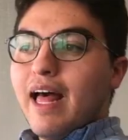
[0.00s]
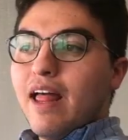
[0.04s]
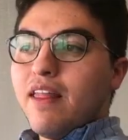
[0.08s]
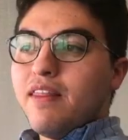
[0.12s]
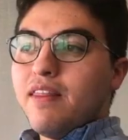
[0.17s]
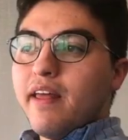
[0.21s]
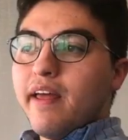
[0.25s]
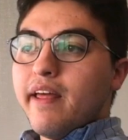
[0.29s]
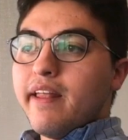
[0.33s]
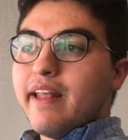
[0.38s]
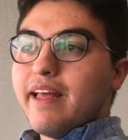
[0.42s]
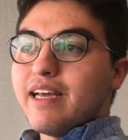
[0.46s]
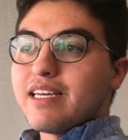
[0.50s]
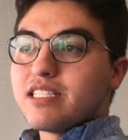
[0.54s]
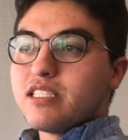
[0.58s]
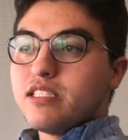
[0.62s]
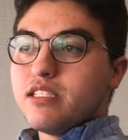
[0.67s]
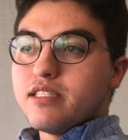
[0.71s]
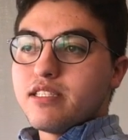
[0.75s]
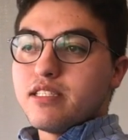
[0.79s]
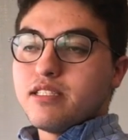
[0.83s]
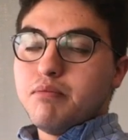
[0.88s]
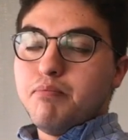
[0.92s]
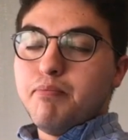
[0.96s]
and then
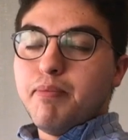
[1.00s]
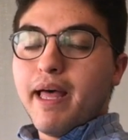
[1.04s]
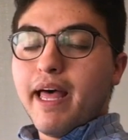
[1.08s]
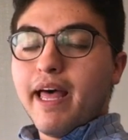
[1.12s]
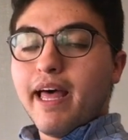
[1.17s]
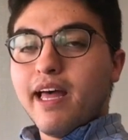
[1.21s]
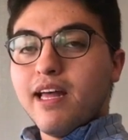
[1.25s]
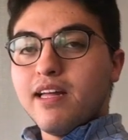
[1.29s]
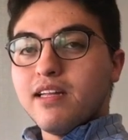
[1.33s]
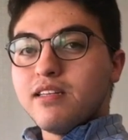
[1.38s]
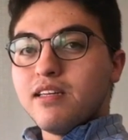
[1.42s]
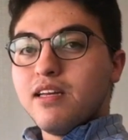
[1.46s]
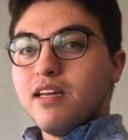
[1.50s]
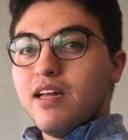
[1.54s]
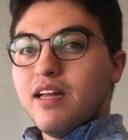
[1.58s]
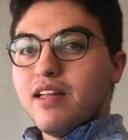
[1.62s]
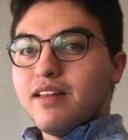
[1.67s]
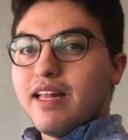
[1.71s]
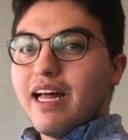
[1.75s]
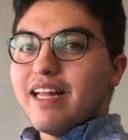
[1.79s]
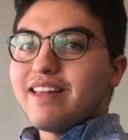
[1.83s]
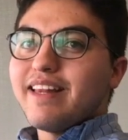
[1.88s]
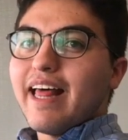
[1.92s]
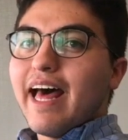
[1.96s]
expand
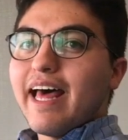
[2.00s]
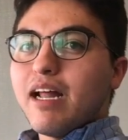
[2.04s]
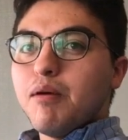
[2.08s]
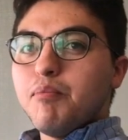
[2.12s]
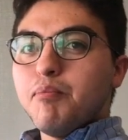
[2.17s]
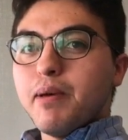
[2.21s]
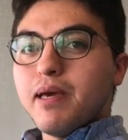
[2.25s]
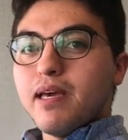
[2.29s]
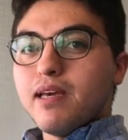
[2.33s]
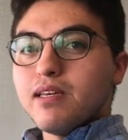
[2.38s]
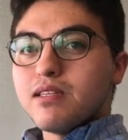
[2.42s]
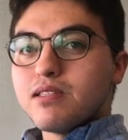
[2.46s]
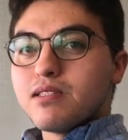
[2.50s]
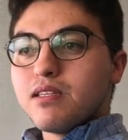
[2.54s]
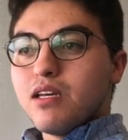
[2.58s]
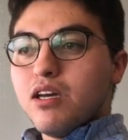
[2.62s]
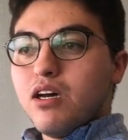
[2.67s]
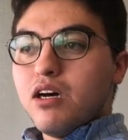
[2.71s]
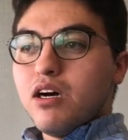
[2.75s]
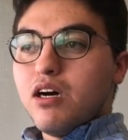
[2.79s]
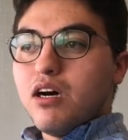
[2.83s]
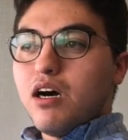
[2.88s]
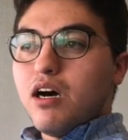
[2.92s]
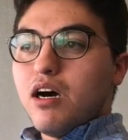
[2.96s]
that database
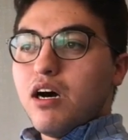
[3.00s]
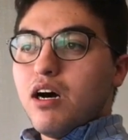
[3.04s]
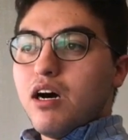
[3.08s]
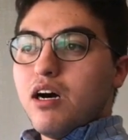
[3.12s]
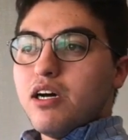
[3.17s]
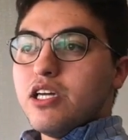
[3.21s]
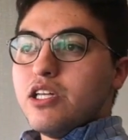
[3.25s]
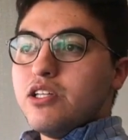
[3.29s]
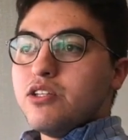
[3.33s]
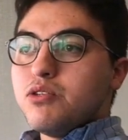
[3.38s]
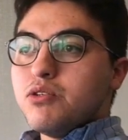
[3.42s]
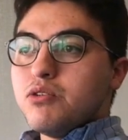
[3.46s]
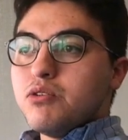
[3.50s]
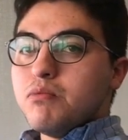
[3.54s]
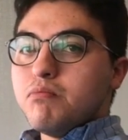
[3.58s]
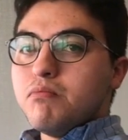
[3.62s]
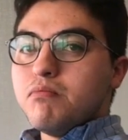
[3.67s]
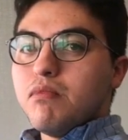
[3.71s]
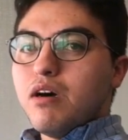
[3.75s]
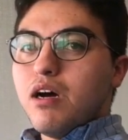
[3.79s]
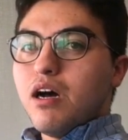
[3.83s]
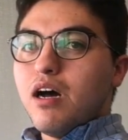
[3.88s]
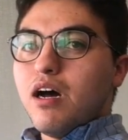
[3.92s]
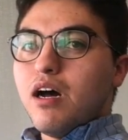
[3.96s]
into
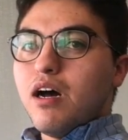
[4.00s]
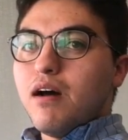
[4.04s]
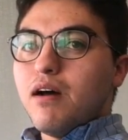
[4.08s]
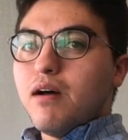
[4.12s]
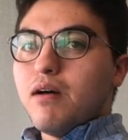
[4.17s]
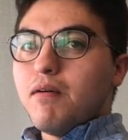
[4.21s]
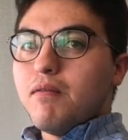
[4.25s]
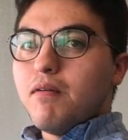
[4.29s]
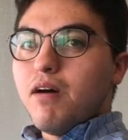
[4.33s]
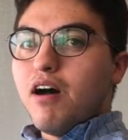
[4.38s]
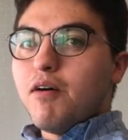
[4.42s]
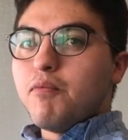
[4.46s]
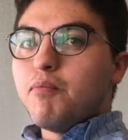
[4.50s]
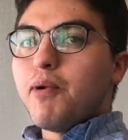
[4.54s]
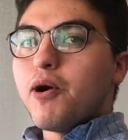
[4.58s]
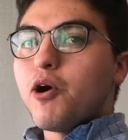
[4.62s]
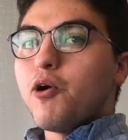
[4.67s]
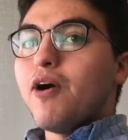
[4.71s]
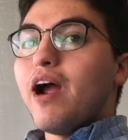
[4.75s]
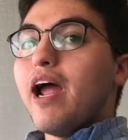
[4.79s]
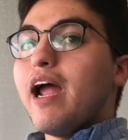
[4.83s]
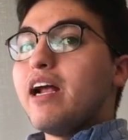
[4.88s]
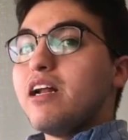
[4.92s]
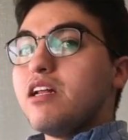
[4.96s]
a
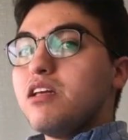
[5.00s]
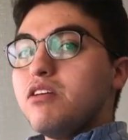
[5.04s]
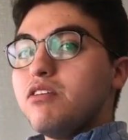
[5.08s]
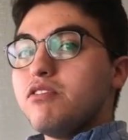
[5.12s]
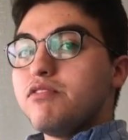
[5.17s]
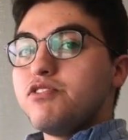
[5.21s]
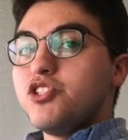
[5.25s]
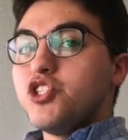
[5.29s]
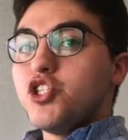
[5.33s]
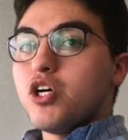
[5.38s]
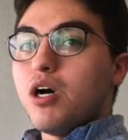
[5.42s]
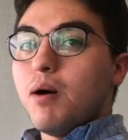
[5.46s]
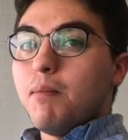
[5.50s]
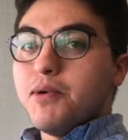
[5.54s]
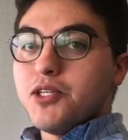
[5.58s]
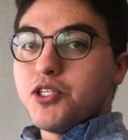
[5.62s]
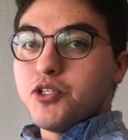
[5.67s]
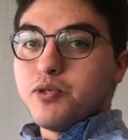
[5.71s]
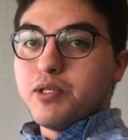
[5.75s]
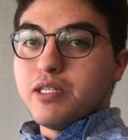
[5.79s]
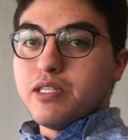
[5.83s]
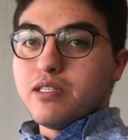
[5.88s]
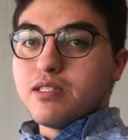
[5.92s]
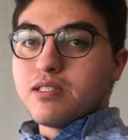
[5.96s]
variety of
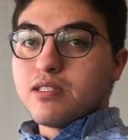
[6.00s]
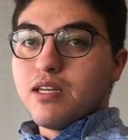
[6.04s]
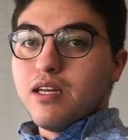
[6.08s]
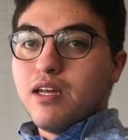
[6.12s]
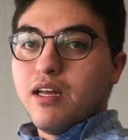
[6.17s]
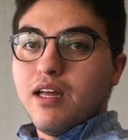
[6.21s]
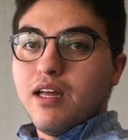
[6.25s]
geometries